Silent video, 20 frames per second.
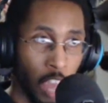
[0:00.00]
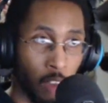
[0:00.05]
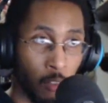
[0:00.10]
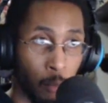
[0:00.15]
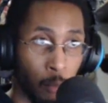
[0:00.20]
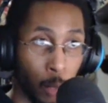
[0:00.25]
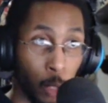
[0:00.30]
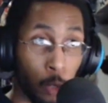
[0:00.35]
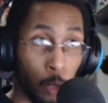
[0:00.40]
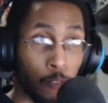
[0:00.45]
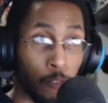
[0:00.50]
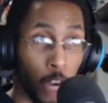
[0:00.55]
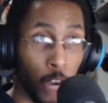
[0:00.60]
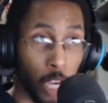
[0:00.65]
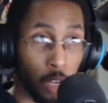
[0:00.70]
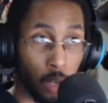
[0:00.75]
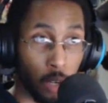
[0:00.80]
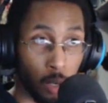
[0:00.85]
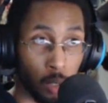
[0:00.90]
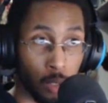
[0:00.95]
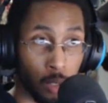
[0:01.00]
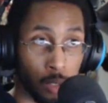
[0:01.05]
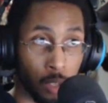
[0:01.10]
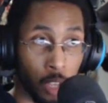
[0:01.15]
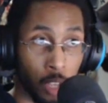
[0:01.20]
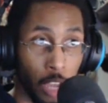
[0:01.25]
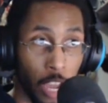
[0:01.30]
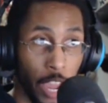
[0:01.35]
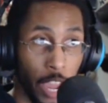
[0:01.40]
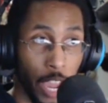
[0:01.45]
They have Build
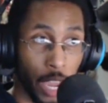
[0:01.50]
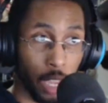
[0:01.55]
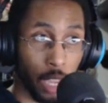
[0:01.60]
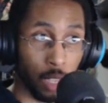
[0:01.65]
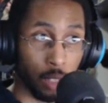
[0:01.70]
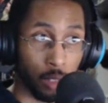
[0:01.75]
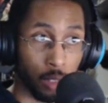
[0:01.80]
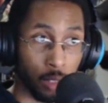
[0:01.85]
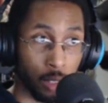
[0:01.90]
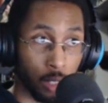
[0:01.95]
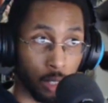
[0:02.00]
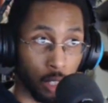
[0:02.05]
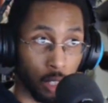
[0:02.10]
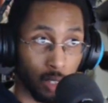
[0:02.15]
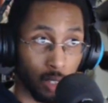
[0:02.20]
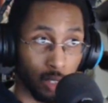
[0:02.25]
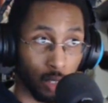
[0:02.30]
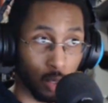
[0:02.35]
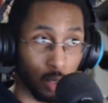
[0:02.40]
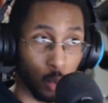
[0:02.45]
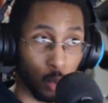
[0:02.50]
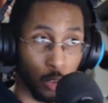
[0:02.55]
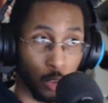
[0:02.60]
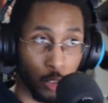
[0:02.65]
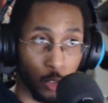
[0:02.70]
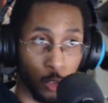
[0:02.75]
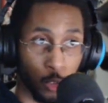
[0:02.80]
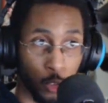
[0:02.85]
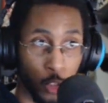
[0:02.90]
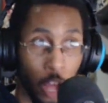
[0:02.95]
Fighters as
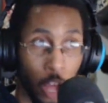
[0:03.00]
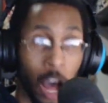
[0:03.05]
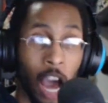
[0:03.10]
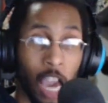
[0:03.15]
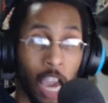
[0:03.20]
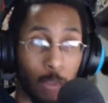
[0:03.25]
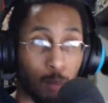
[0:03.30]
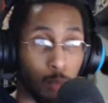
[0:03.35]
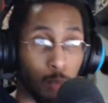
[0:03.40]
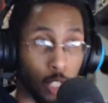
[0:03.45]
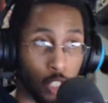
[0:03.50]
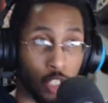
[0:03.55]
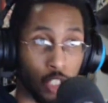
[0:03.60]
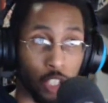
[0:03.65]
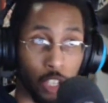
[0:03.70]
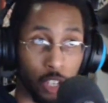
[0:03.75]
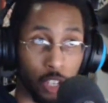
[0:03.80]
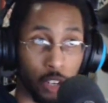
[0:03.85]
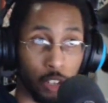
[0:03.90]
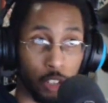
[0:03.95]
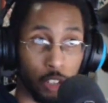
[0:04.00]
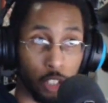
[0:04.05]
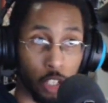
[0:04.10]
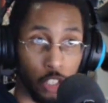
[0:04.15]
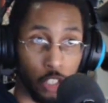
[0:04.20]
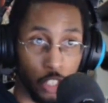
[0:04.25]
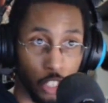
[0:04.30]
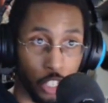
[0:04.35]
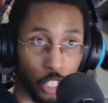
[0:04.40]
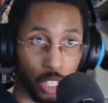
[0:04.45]
sort of the hype
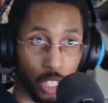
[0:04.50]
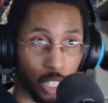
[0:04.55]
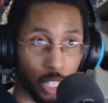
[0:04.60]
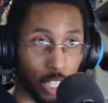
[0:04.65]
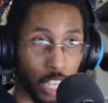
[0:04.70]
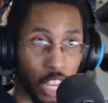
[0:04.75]
machine to